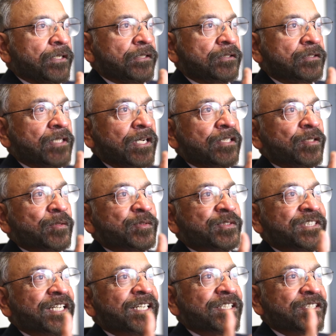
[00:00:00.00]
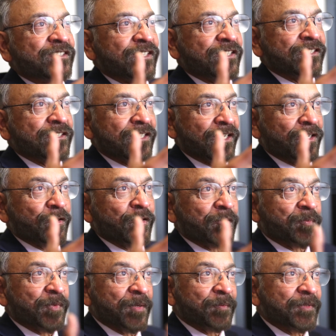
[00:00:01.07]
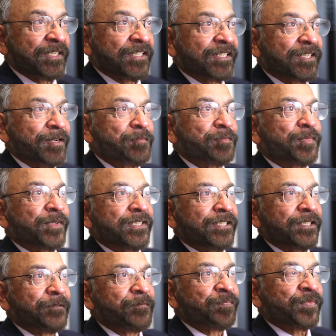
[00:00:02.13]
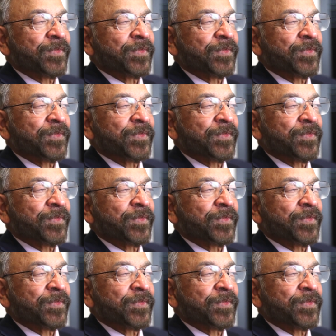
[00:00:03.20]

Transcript: startup stage and now a public company,